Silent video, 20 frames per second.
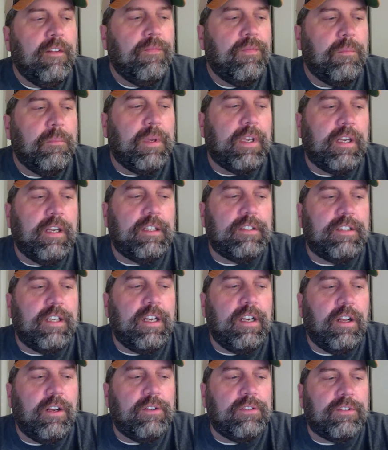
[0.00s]
because he
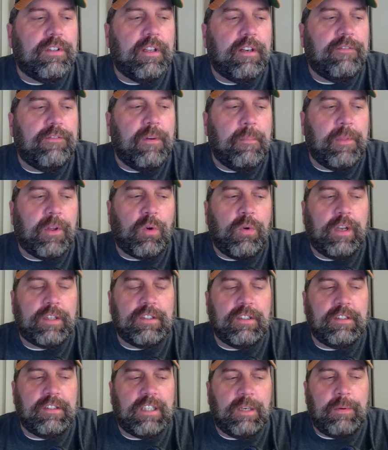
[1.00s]
knows that from the
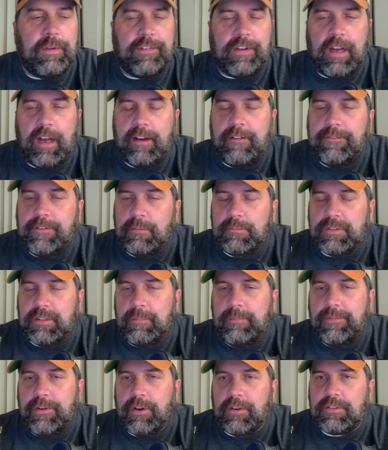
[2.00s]
questions that we've gotten from some
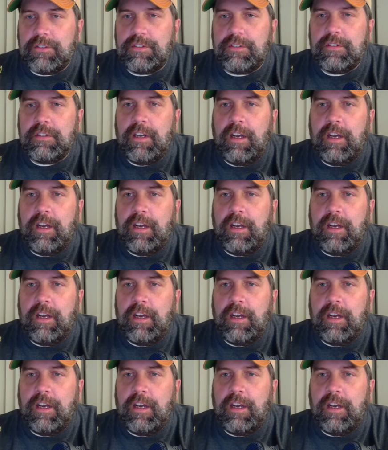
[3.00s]
folks